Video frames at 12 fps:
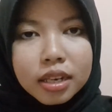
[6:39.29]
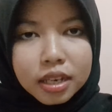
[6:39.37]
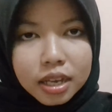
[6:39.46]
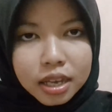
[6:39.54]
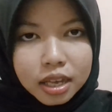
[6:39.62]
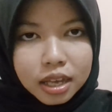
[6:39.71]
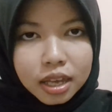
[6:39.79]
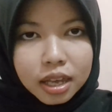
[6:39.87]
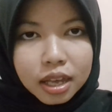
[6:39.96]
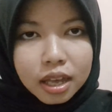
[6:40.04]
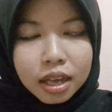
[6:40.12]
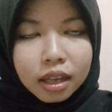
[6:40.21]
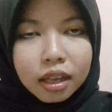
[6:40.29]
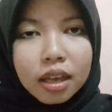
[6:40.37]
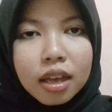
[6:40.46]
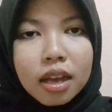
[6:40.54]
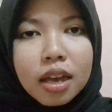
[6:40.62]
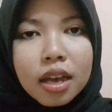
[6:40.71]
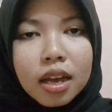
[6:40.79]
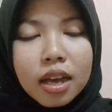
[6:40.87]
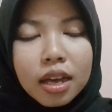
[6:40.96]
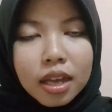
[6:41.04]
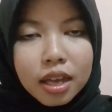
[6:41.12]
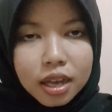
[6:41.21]
D,
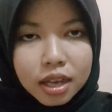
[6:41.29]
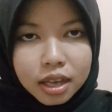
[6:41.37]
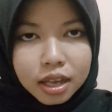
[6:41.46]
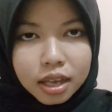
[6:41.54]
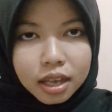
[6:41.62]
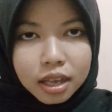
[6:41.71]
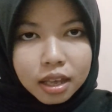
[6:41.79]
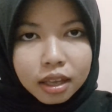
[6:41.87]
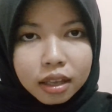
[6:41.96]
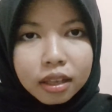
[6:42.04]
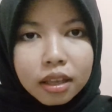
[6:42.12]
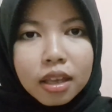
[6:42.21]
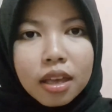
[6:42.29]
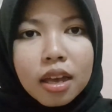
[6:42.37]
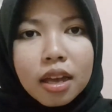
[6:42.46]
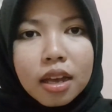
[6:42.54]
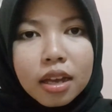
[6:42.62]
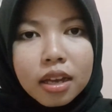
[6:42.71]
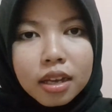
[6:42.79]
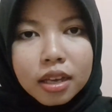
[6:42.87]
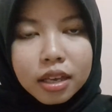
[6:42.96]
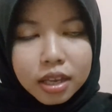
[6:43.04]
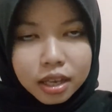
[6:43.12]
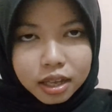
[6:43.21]
K, G.